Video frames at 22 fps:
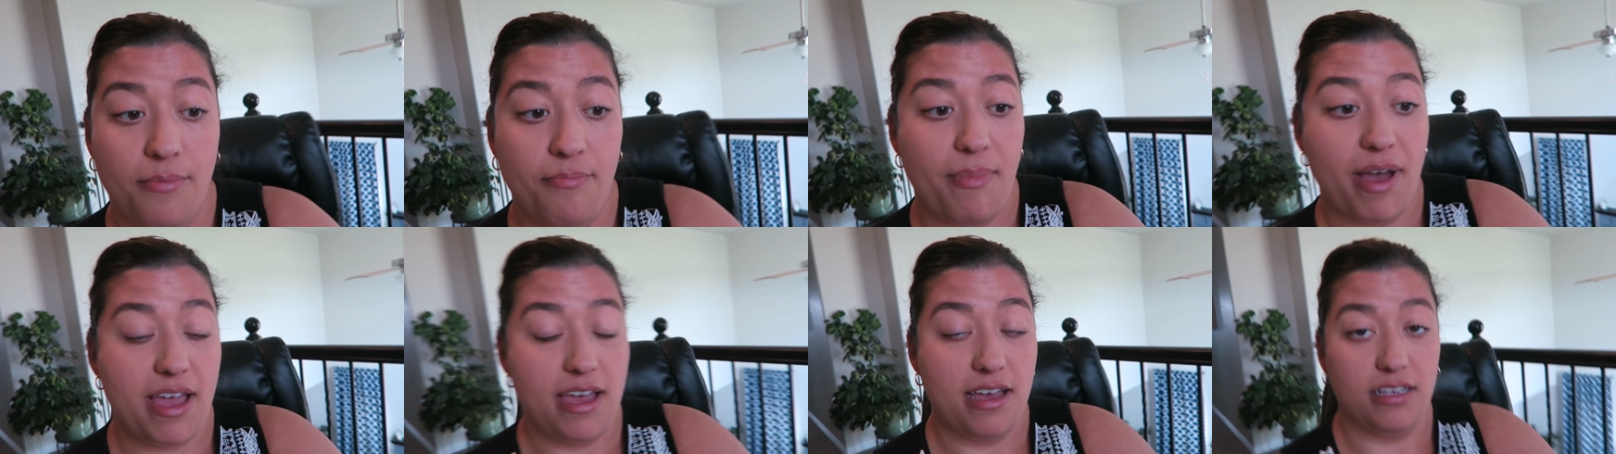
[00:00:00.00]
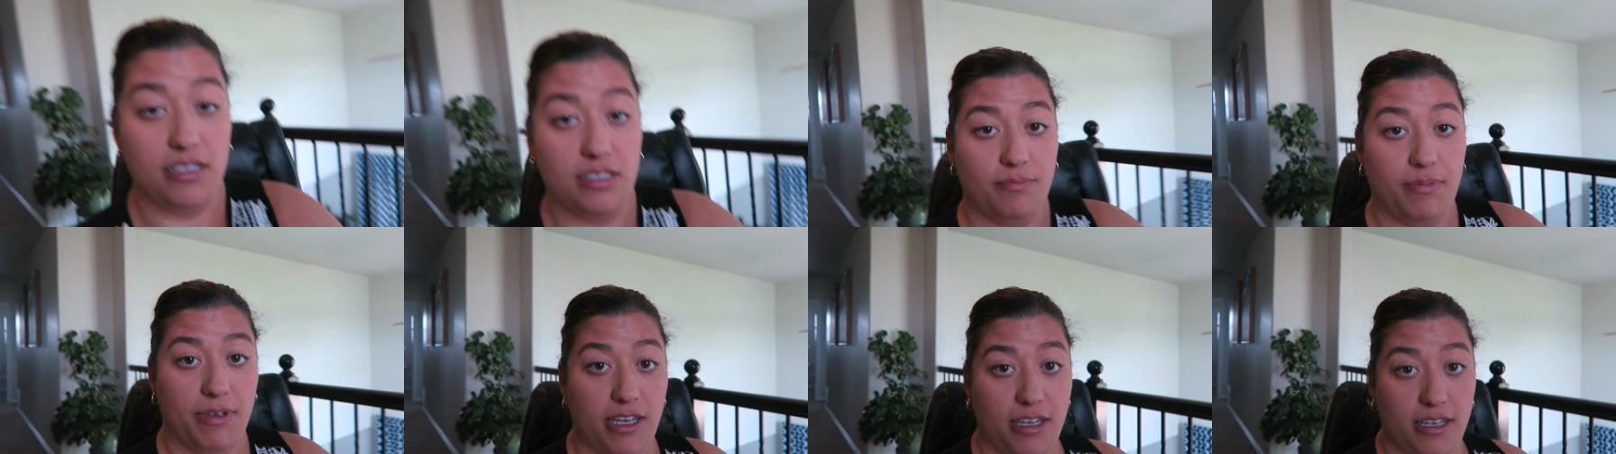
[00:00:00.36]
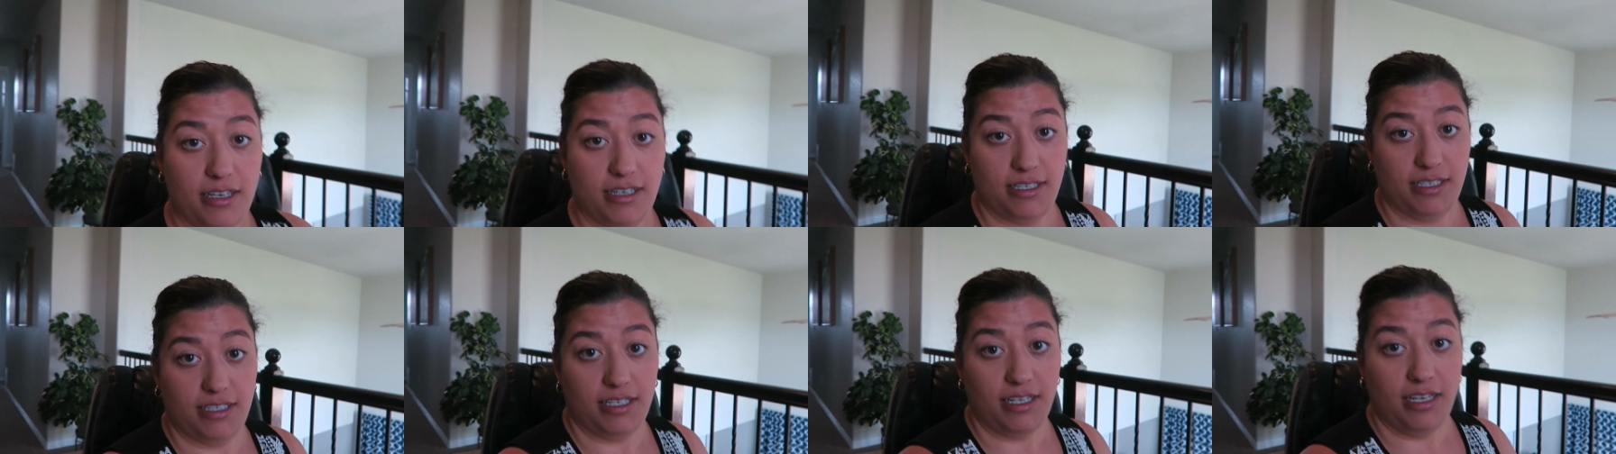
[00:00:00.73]
My
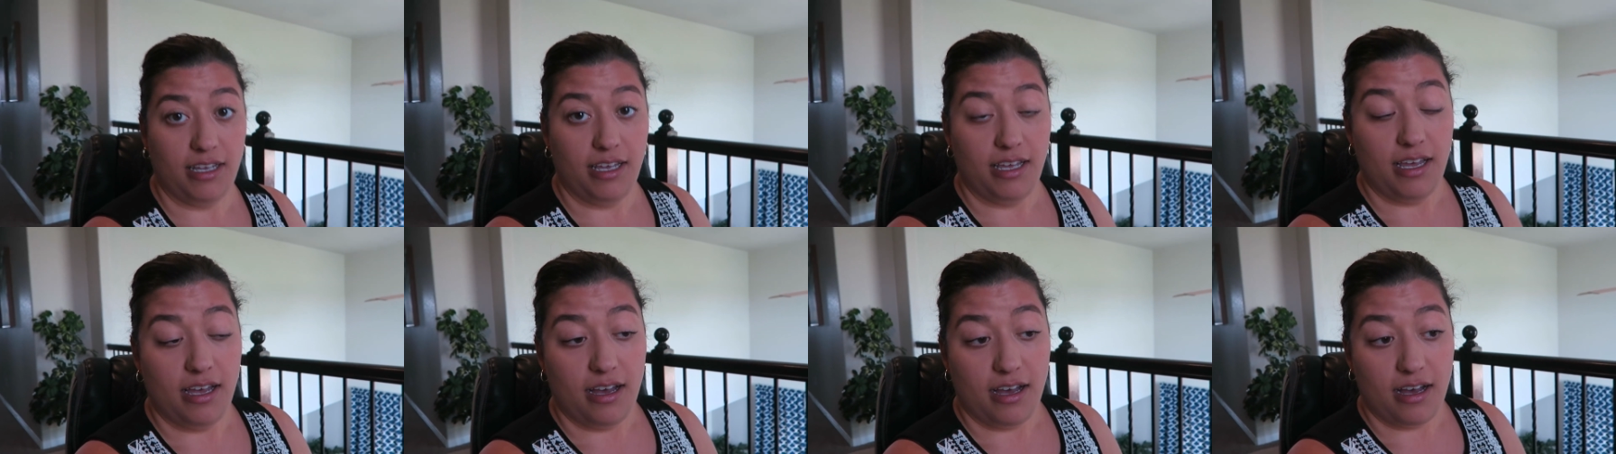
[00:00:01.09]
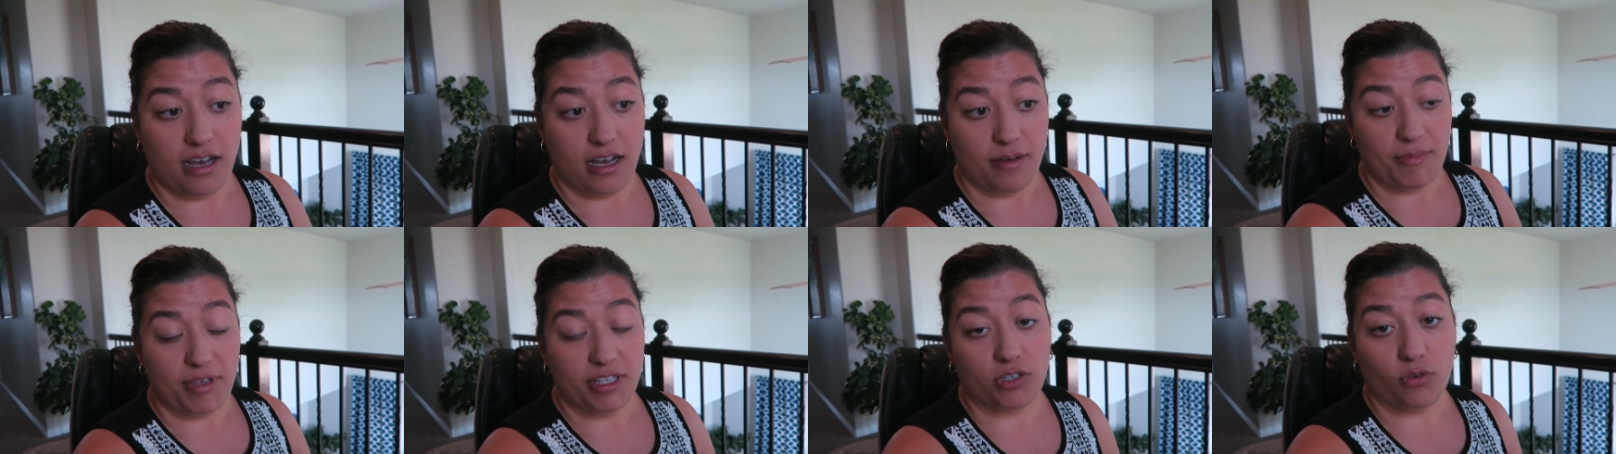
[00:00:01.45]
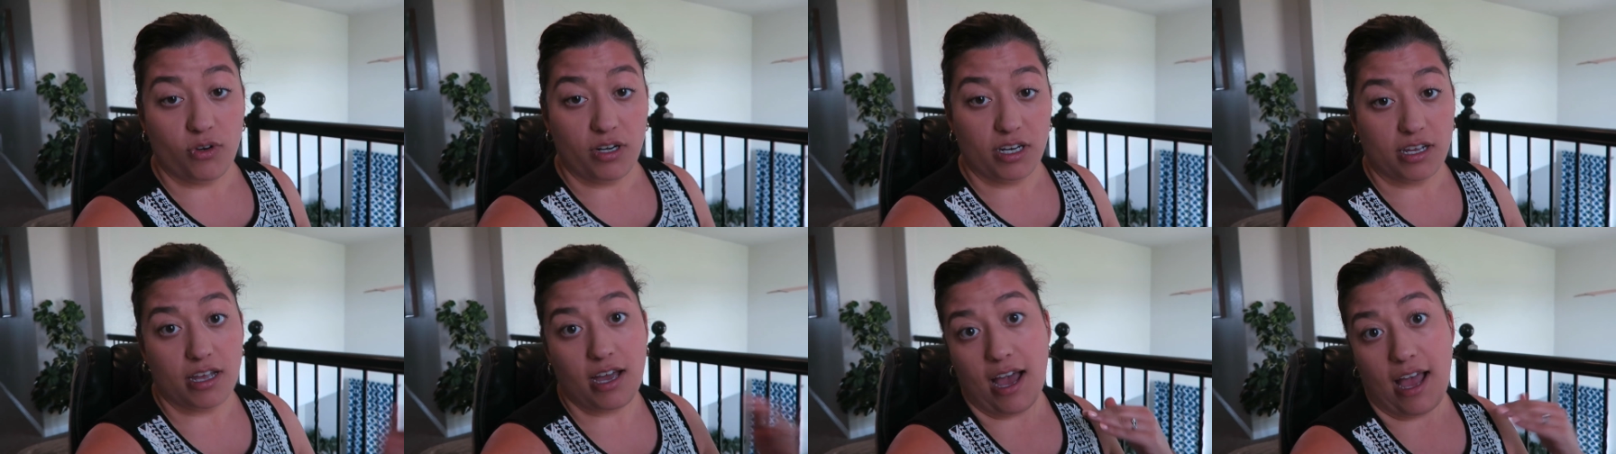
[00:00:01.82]
husband is
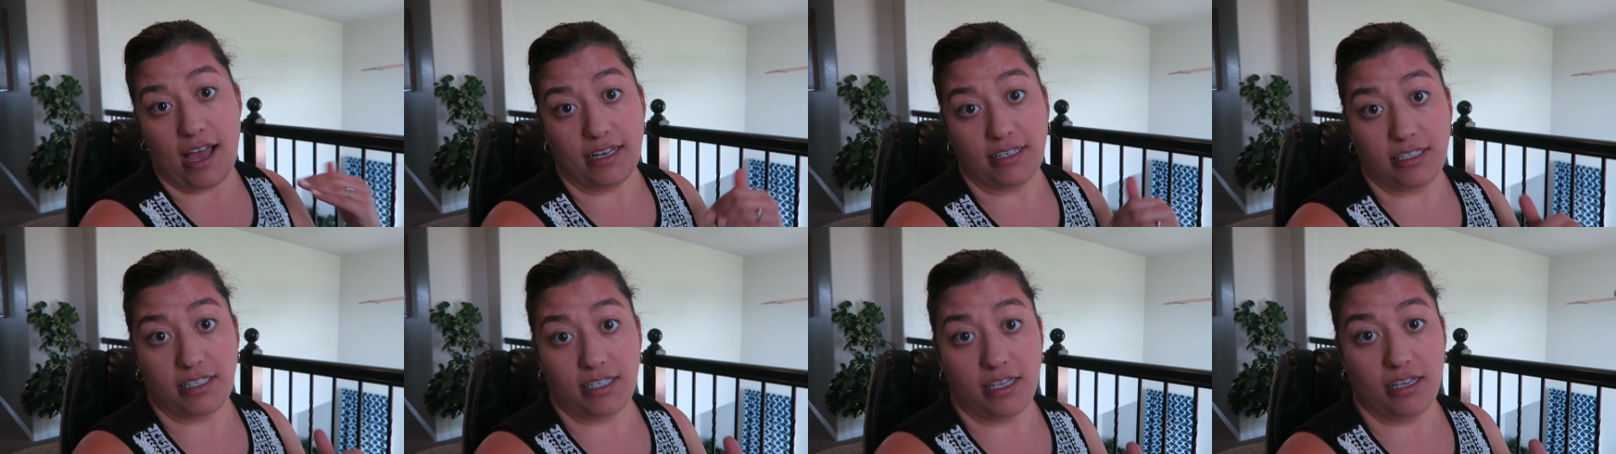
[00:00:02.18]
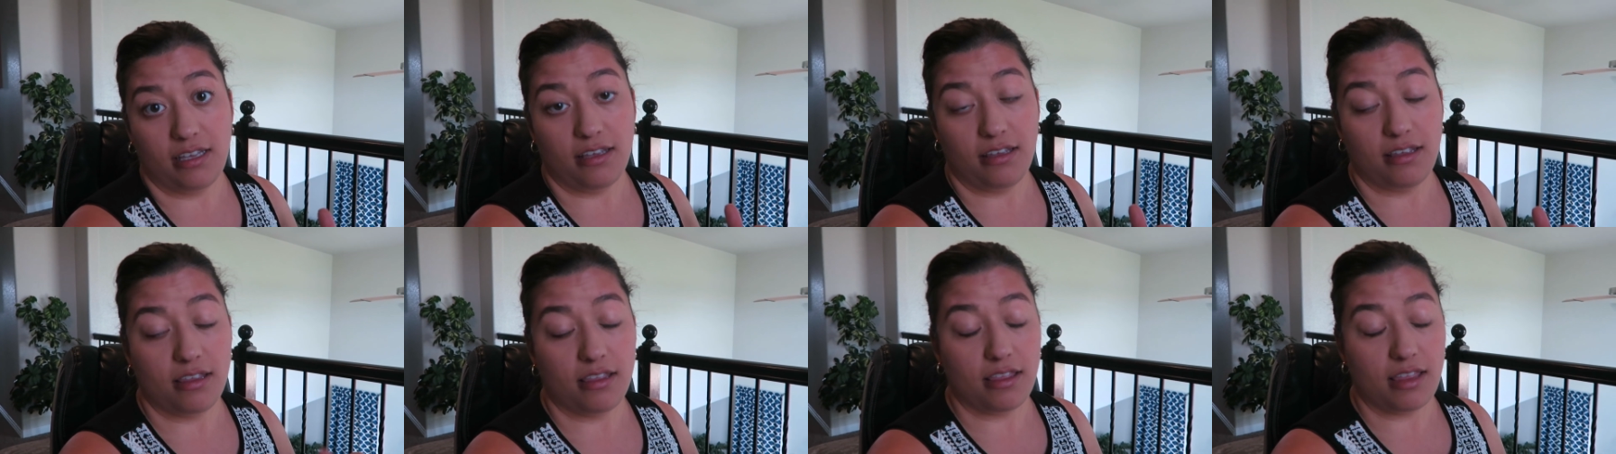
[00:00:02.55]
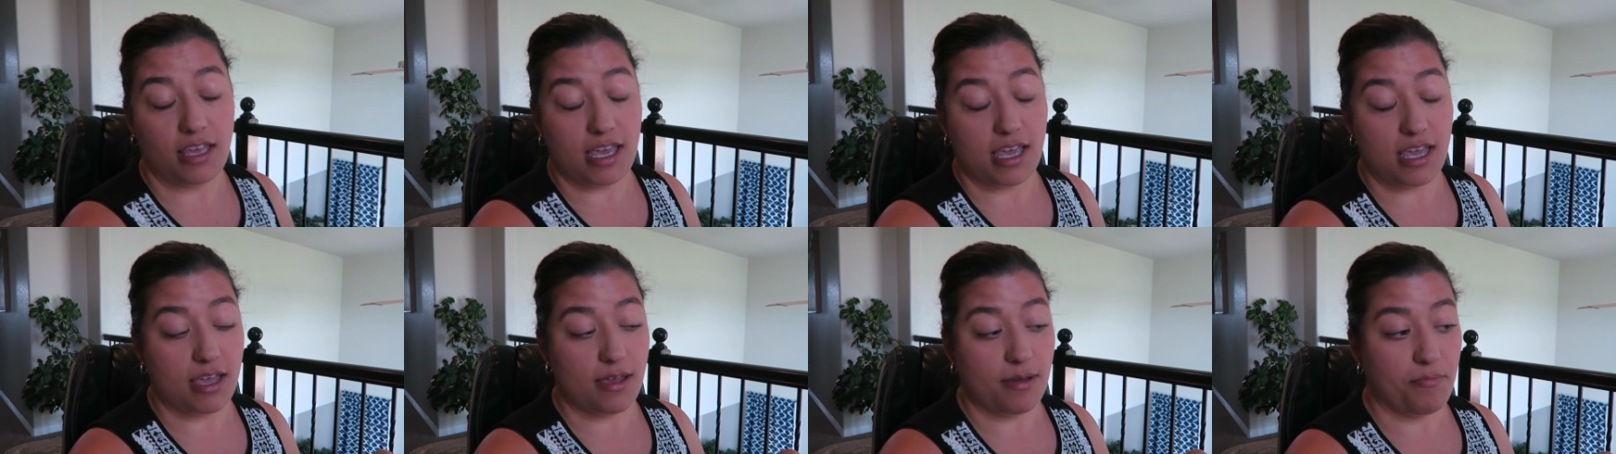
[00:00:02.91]
going to cut
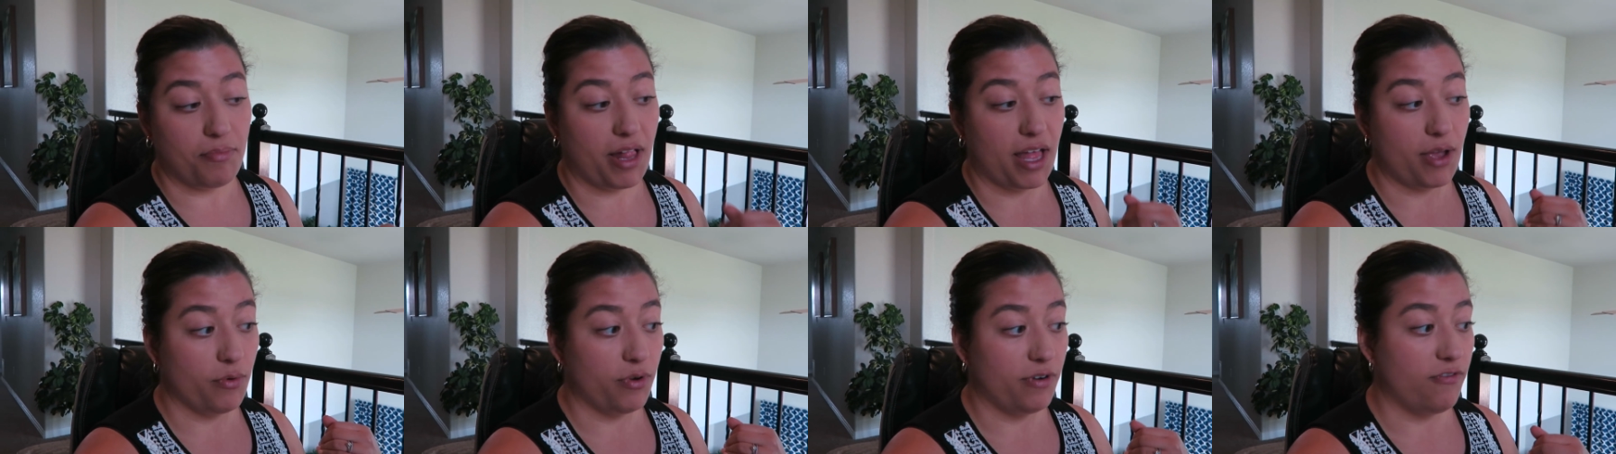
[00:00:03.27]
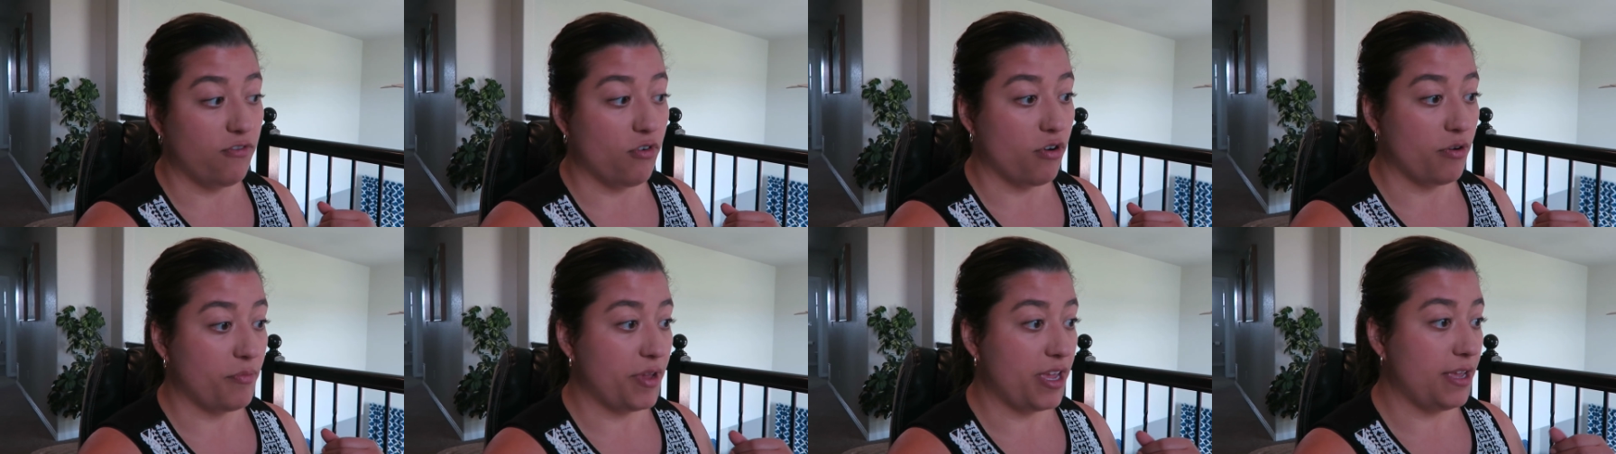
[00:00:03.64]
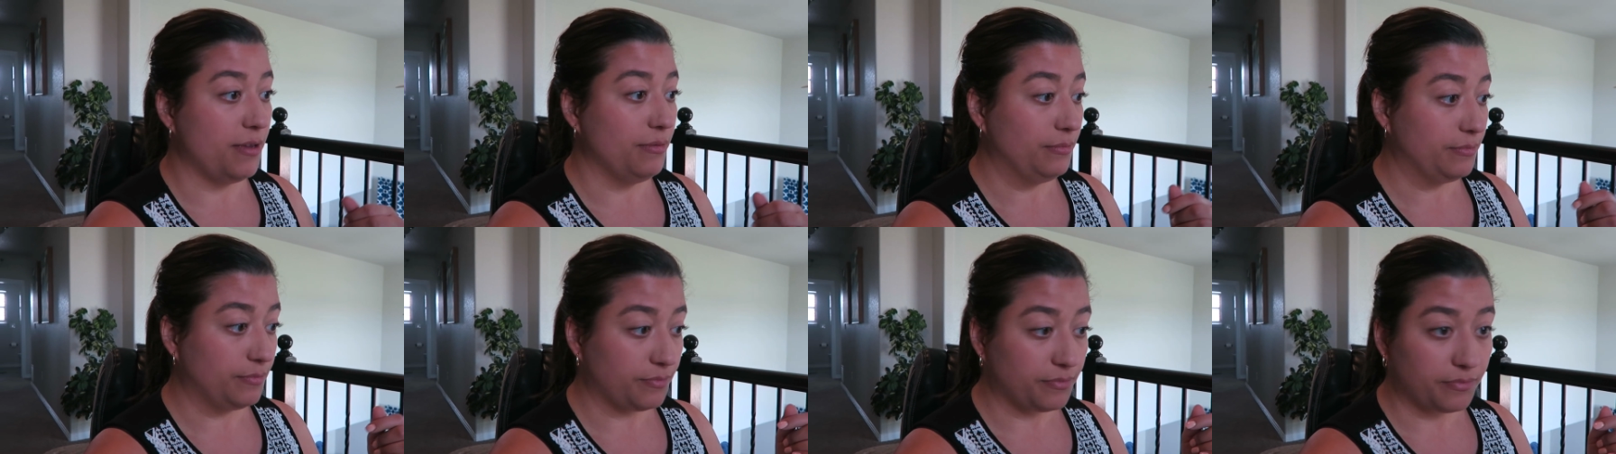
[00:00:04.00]
the plywood for
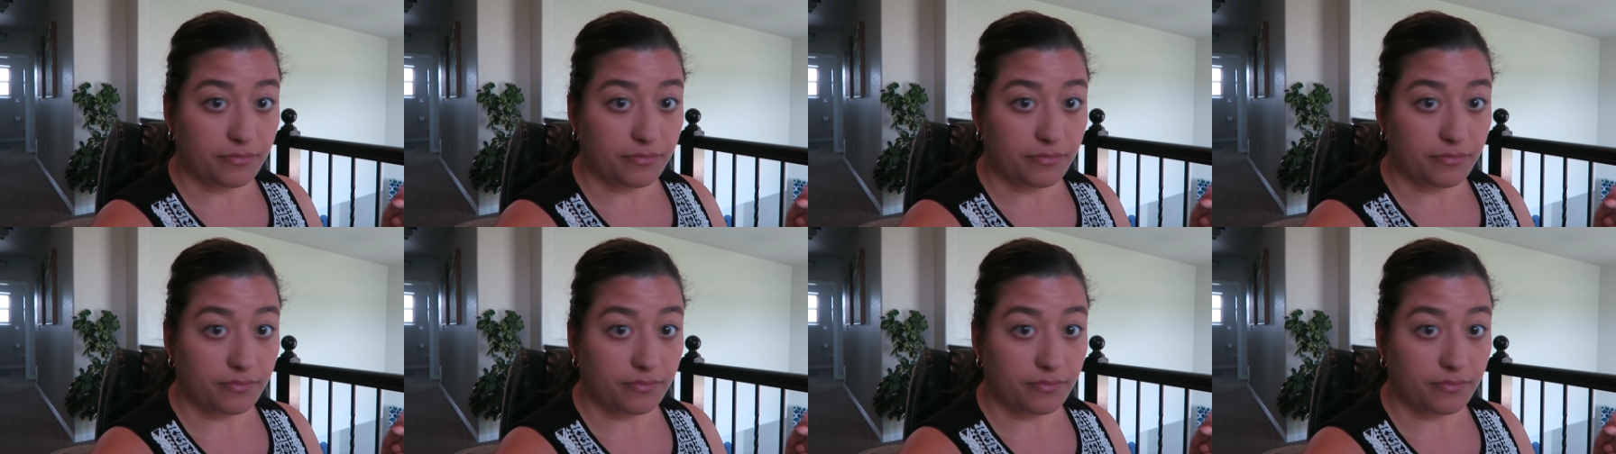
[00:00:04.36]
me.